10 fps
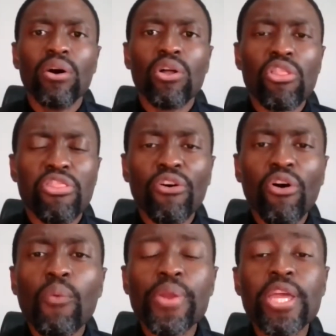
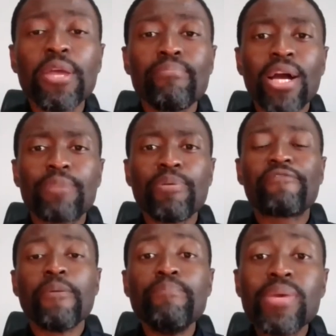though we might be
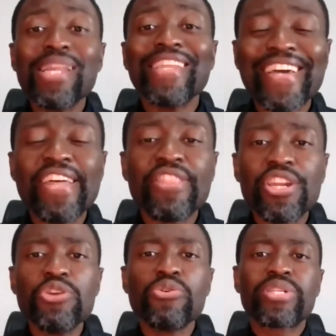familiar in the New